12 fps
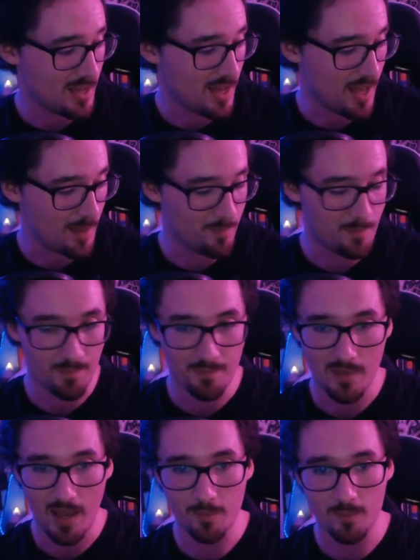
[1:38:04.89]
I'm
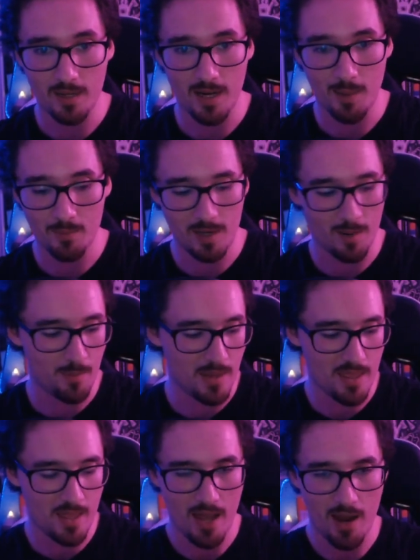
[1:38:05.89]
gonna
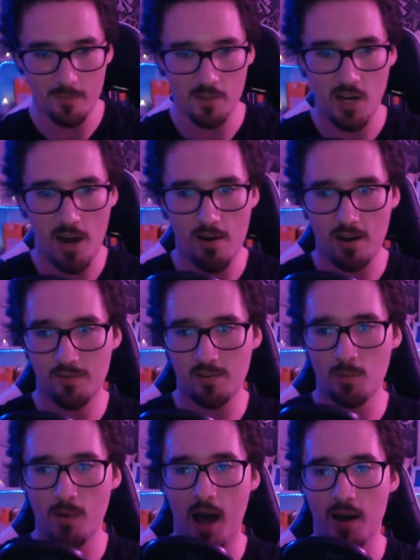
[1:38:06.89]
be there. I'm chairing a
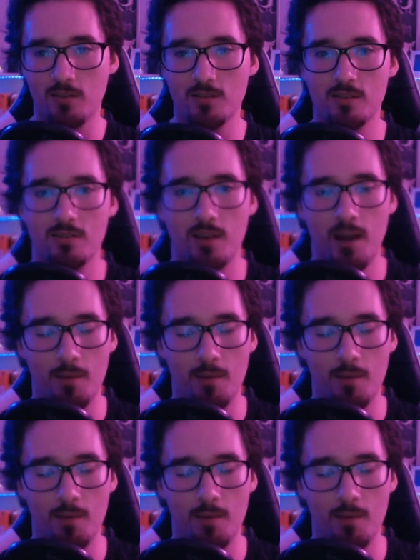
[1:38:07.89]
few panels.